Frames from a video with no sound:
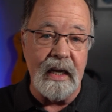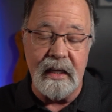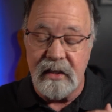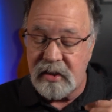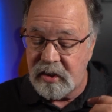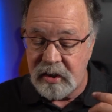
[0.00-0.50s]

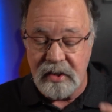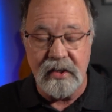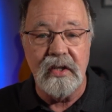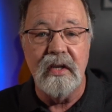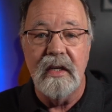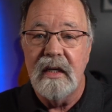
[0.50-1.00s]
It's
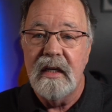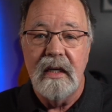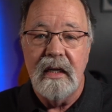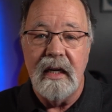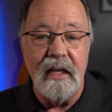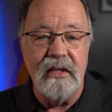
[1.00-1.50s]
just
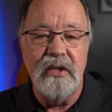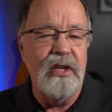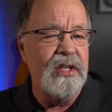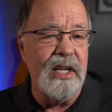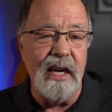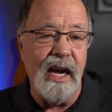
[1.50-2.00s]

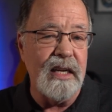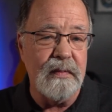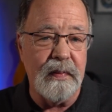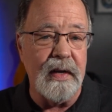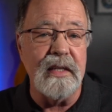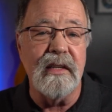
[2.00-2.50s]
a nice
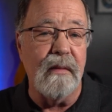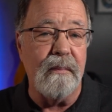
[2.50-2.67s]
place to